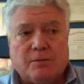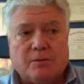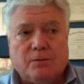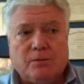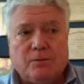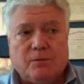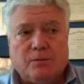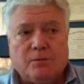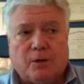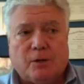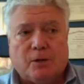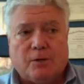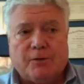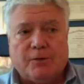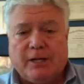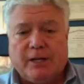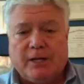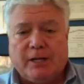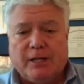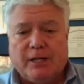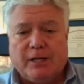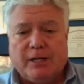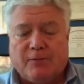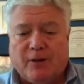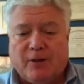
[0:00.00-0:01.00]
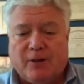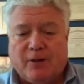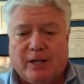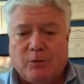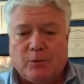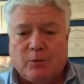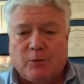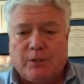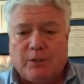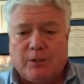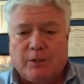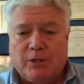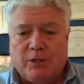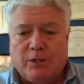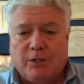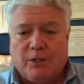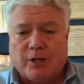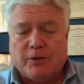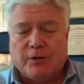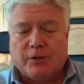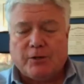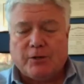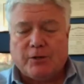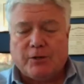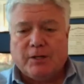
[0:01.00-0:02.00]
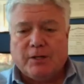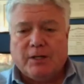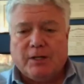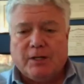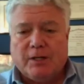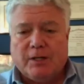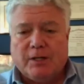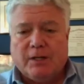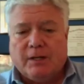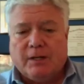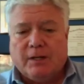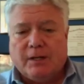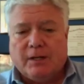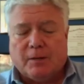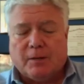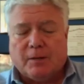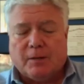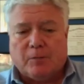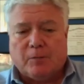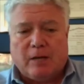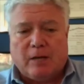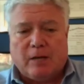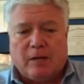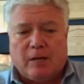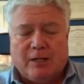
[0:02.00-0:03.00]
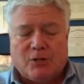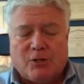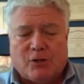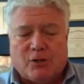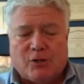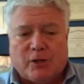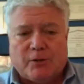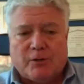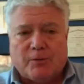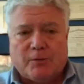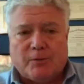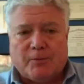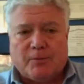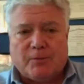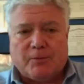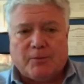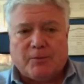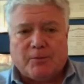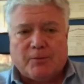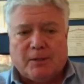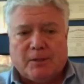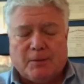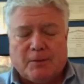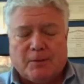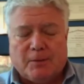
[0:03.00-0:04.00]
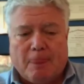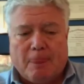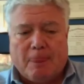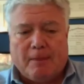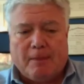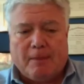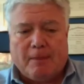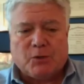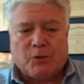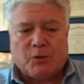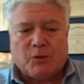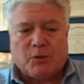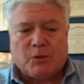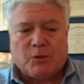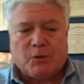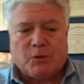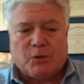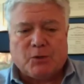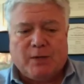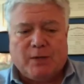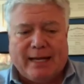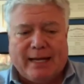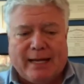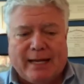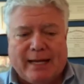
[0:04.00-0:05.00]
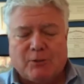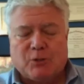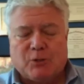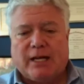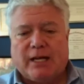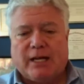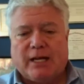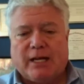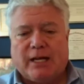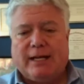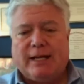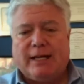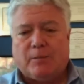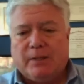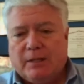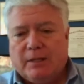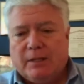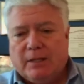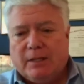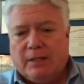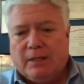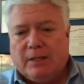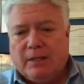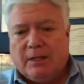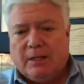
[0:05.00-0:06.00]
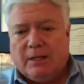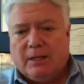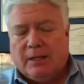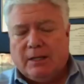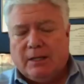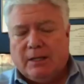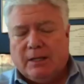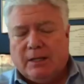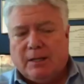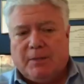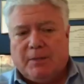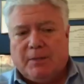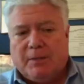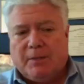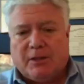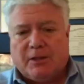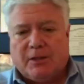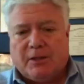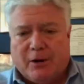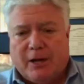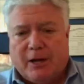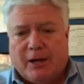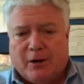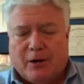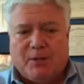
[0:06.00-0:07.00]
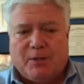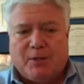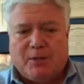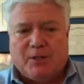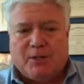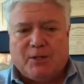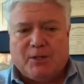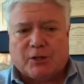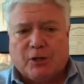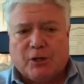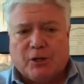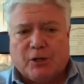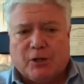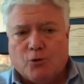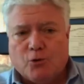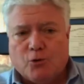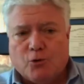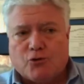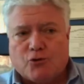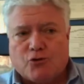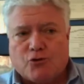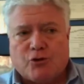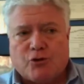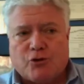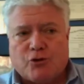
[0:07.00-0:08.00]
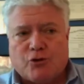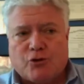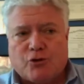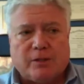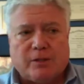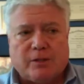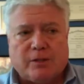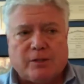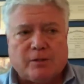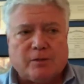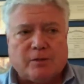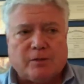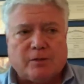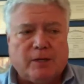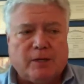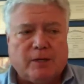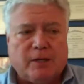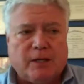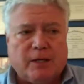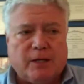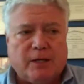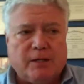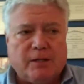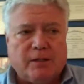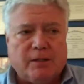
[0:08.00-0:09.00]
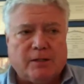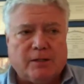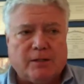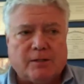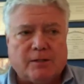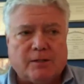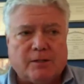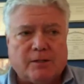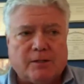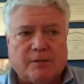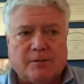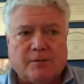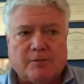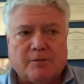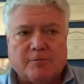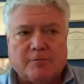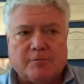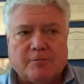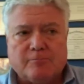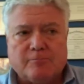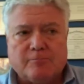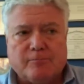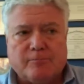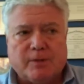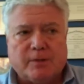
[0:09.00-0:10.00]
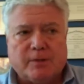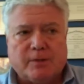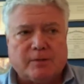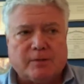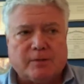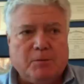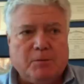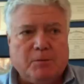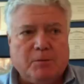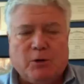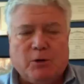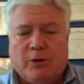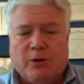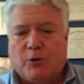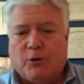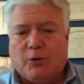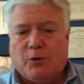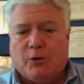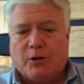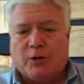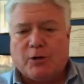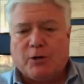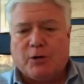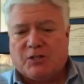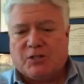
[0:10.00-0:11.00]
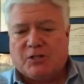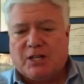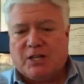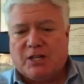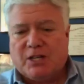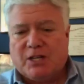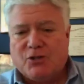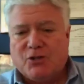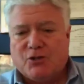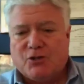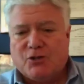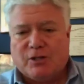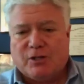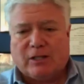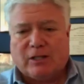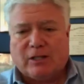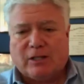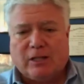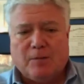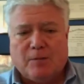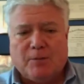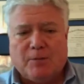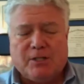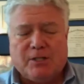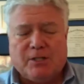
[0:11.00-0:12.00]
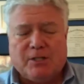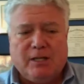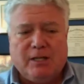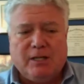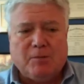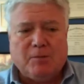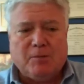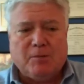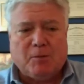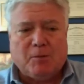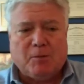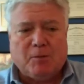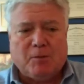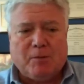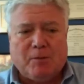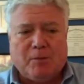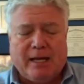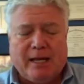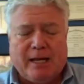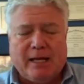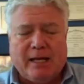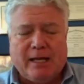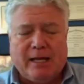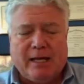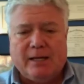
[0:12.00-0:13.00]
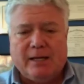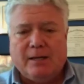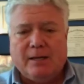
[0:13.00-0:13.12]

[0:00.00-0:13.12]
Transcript: you often end up fighting with each other, blaming each other. So get outside help, be it a therapist, coach, a community organization, a club, a team, a band.